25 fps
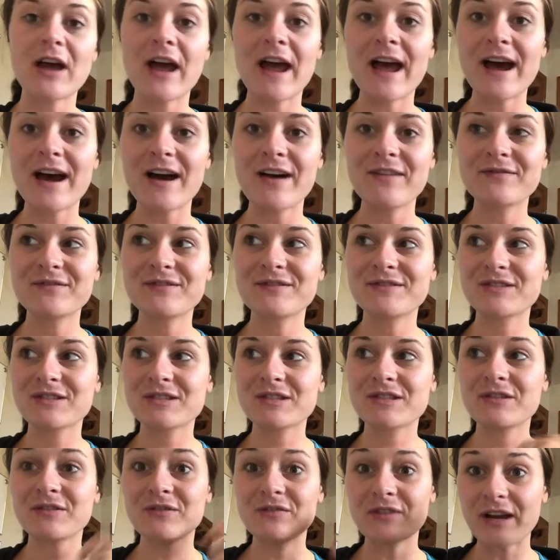have
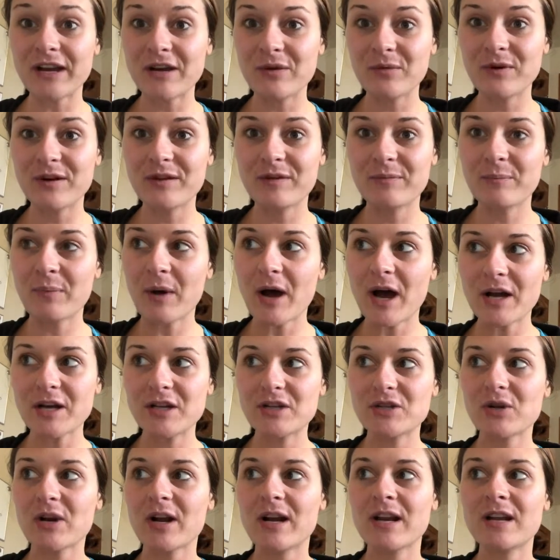to fight with
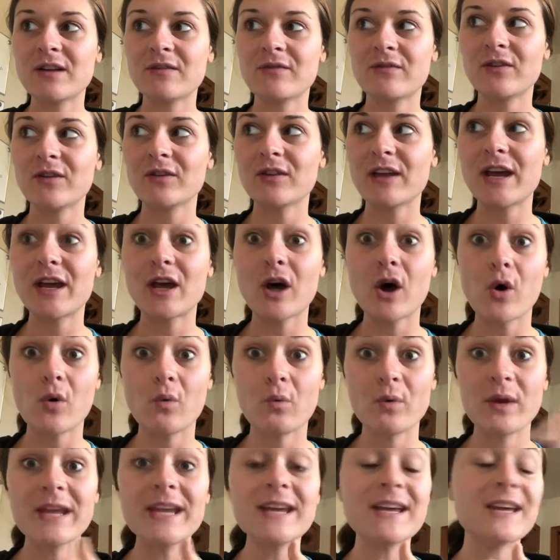potty training for like a
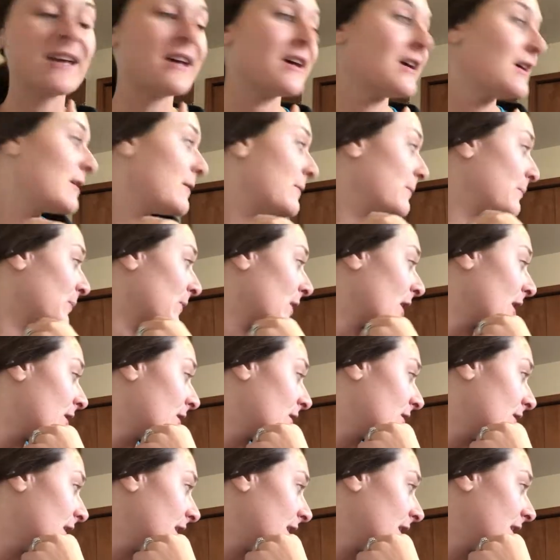week
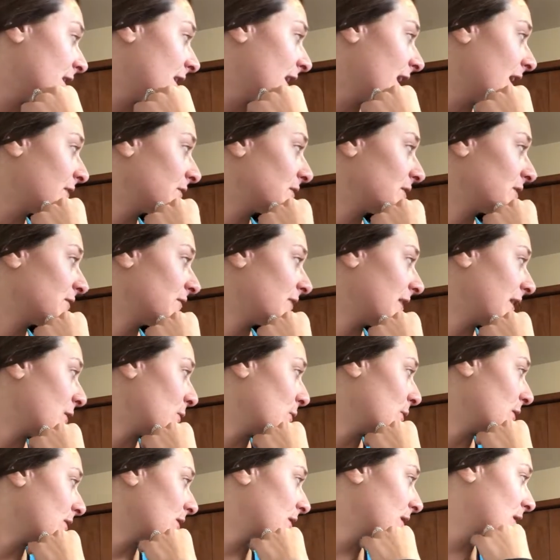than have to fight
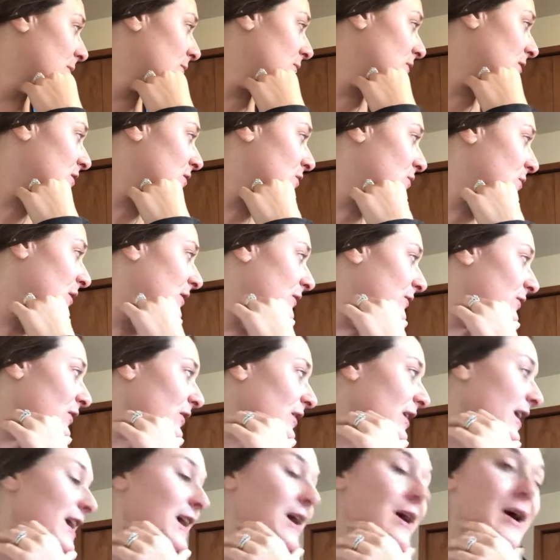with him to do it for
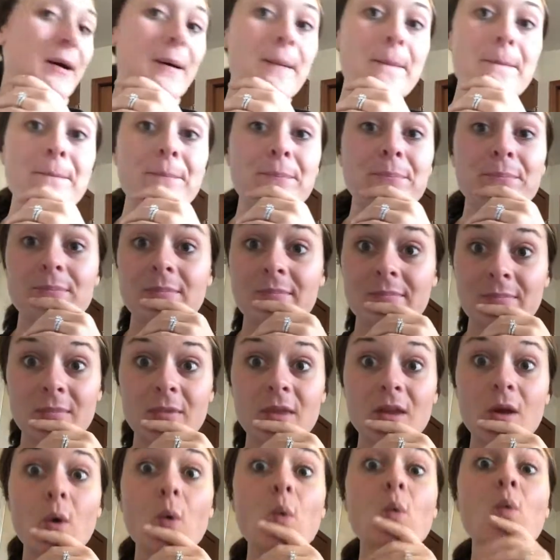like
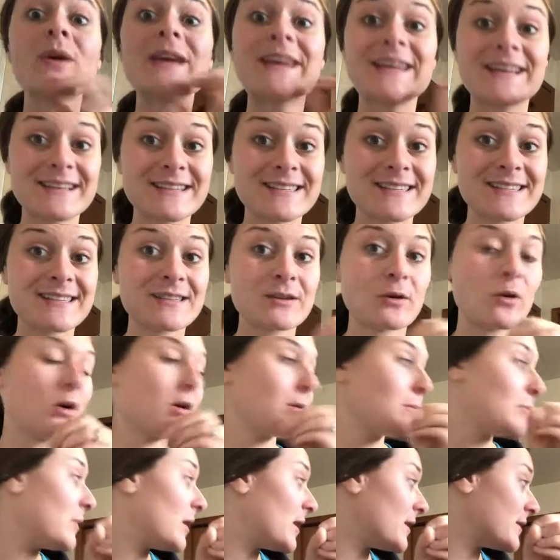weeks
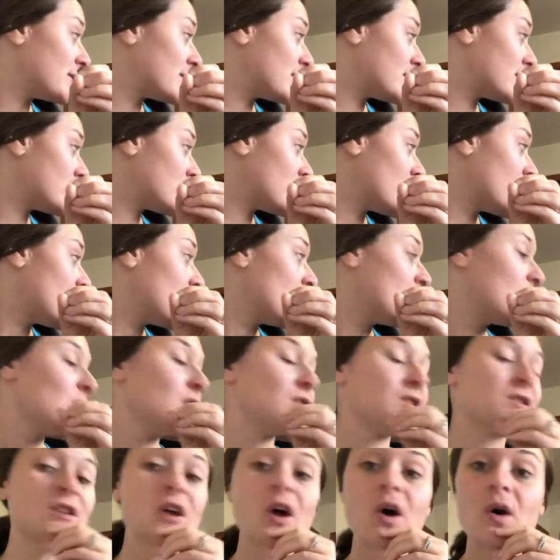or months.
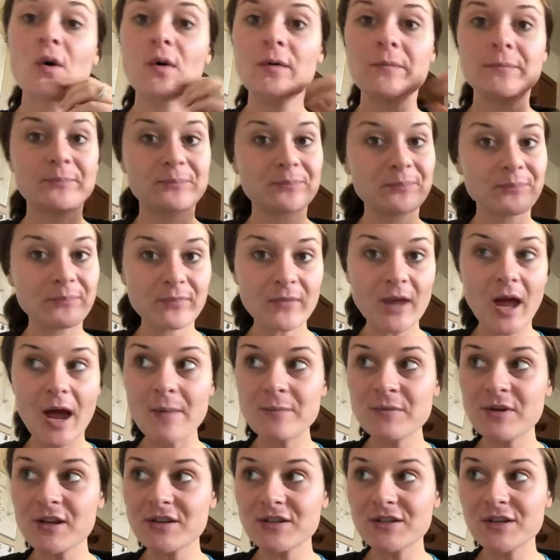So
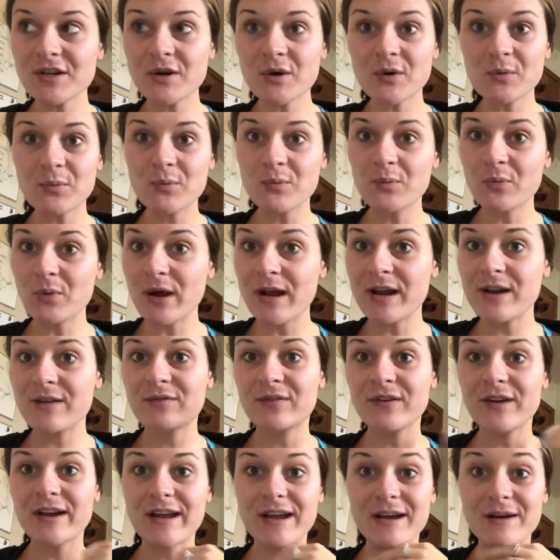I'm just gonna wait
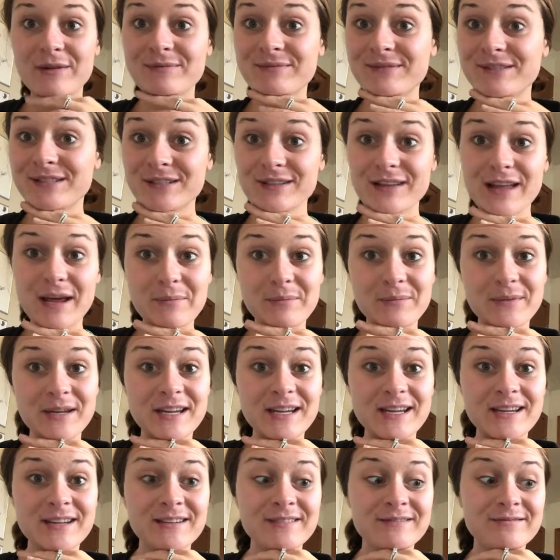for him to let
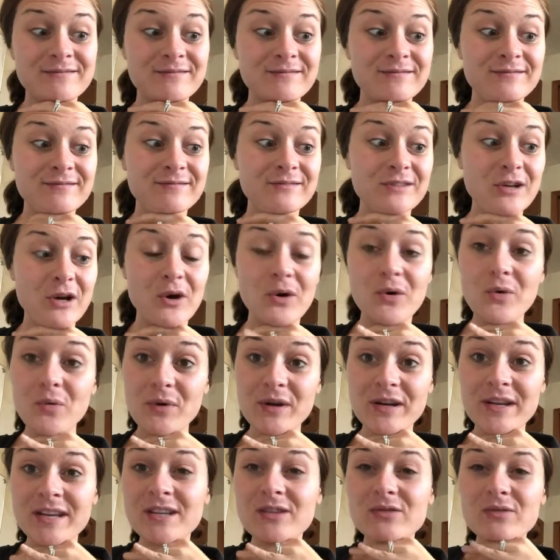me know
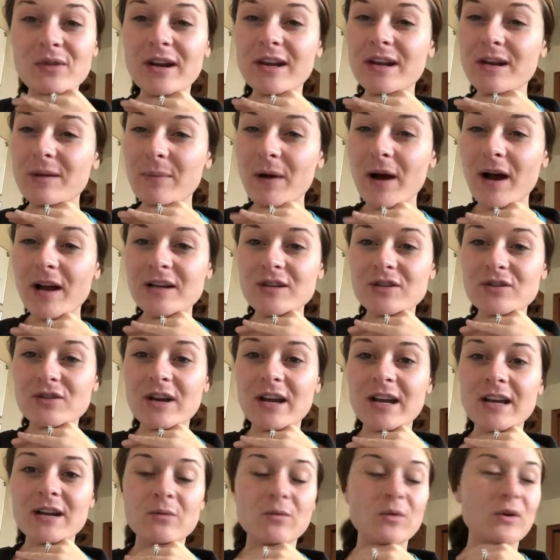when he's ready to potty
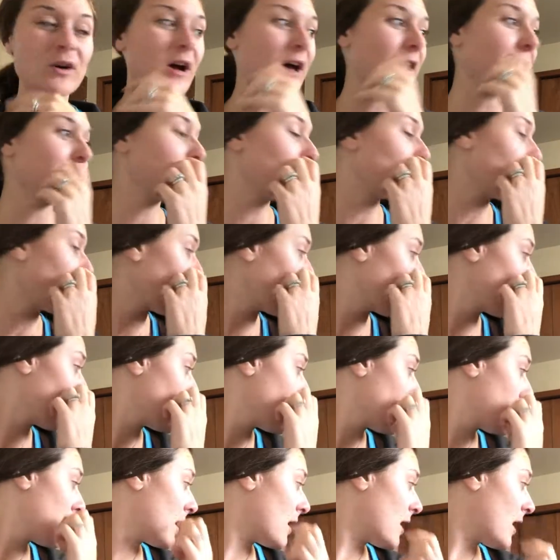train, and we'll kind of go
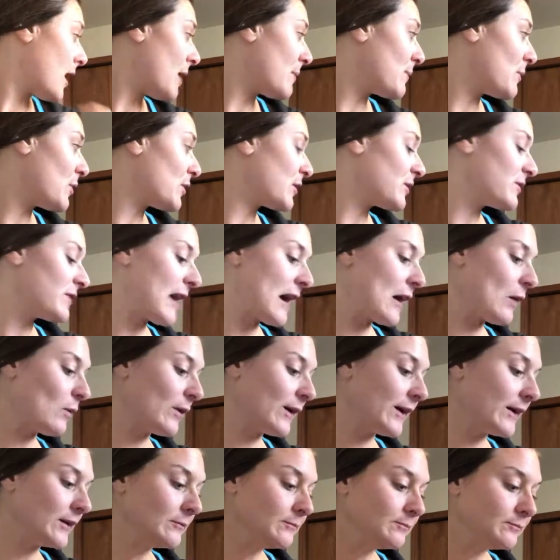about it that
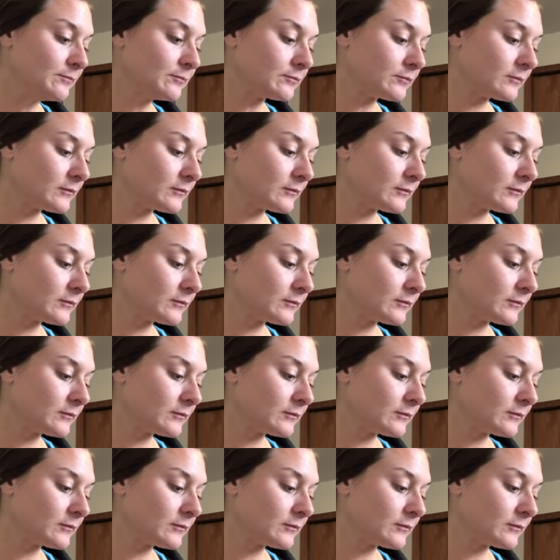way.